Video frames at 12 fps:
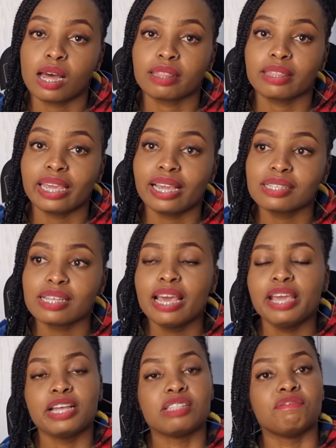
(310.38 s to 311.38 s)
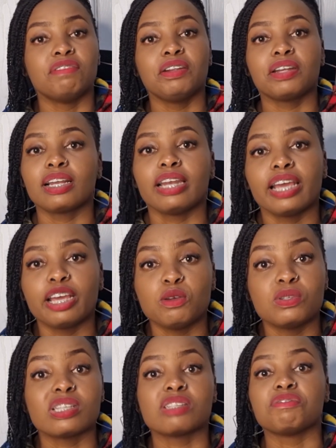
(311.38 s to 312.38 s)
things. It's very clear,
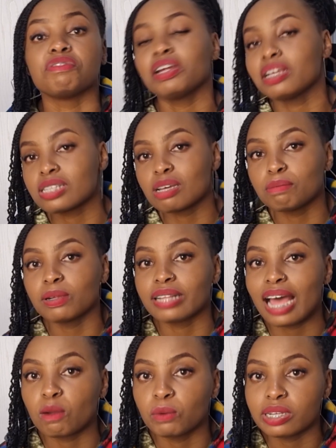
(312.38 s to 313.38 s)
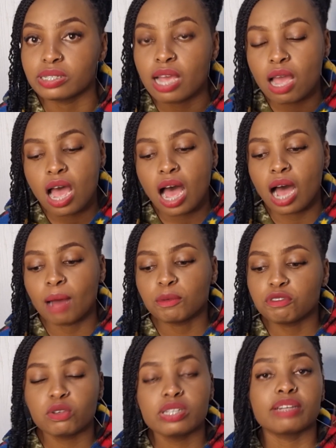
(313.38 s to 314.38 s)
uses very simple language.
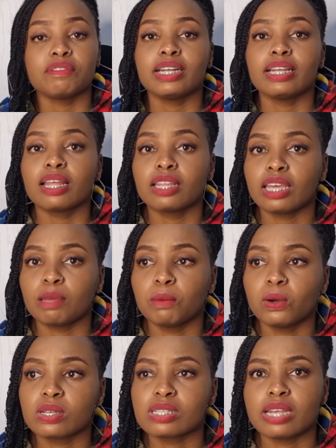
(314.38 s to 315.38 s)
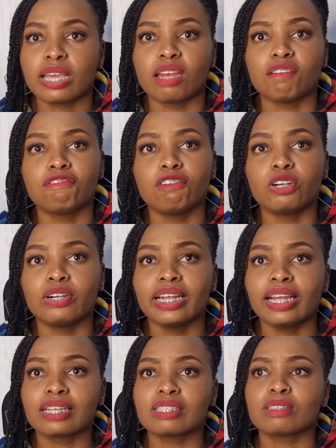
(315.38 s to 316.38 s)
Of course, I read other ebooks, Naked
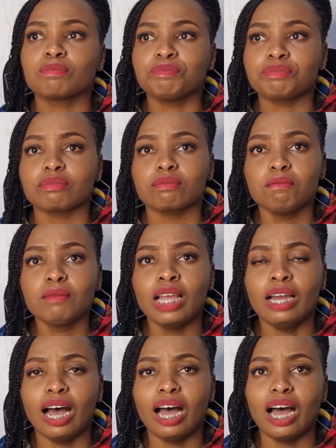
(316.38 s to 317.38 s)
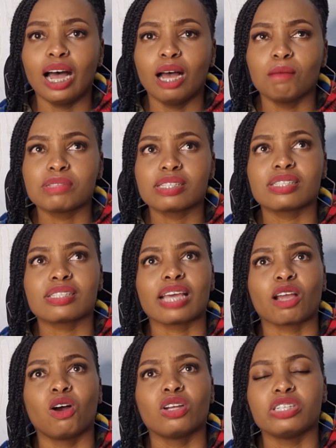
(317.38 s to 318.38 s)
Forex,
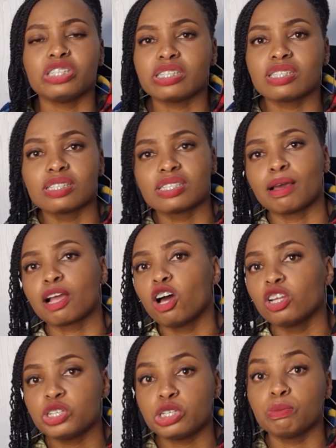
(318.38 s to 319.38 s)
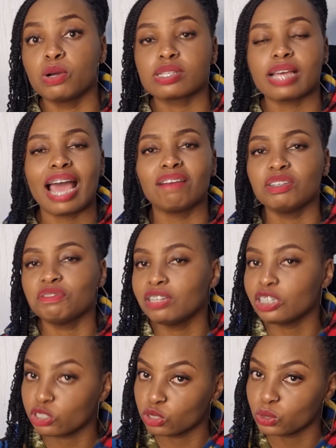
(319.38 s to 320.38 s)
psychology books. I haven't
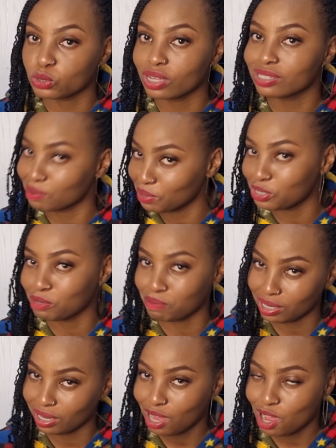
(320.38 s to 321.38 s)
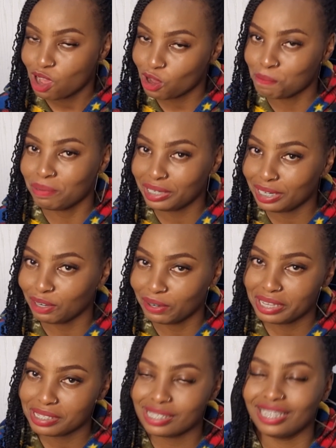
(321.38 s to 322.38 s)
finished those ones, I'm going to be completely
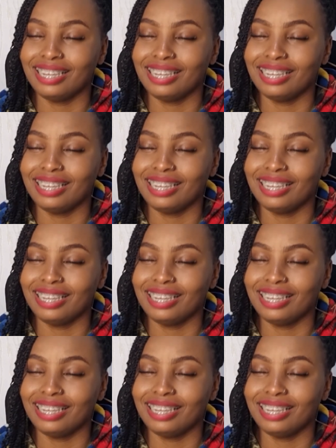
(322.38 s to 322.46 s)
honest,